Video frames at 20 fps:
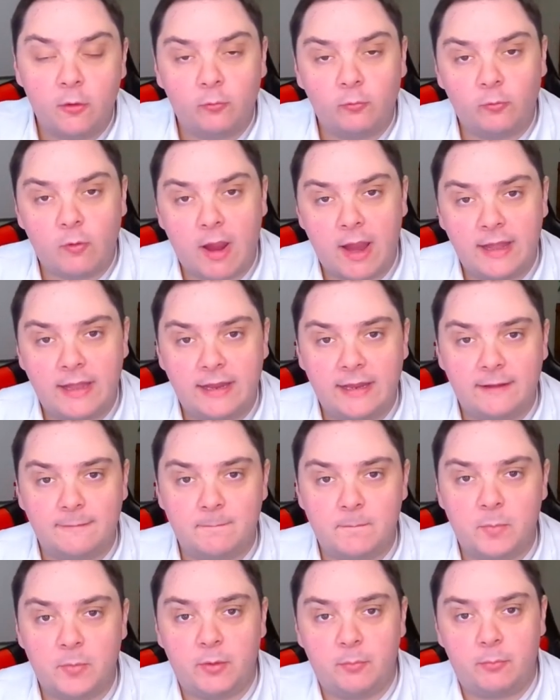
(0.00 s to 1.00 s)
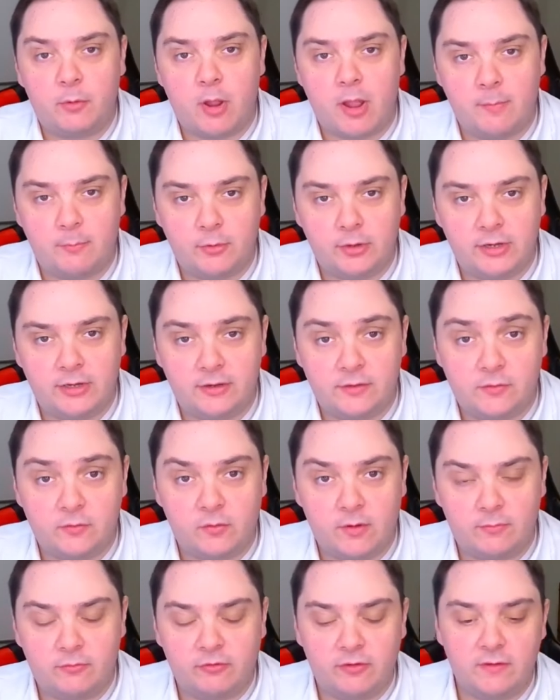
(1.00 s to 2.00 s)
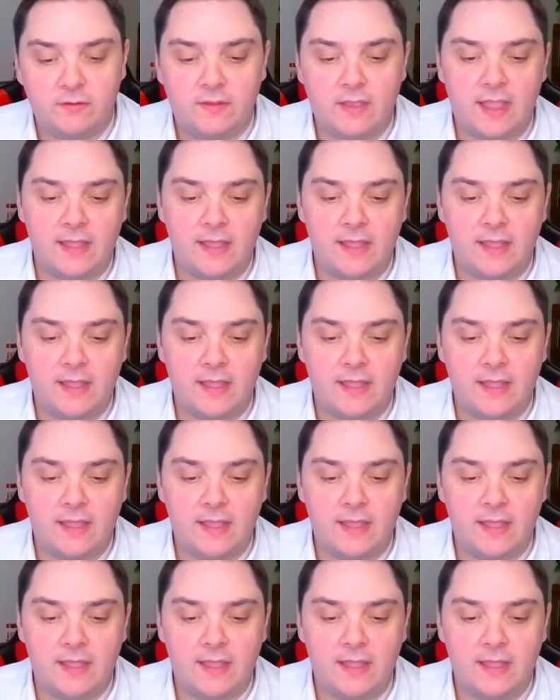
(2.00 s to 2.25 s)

writing the property descriptions.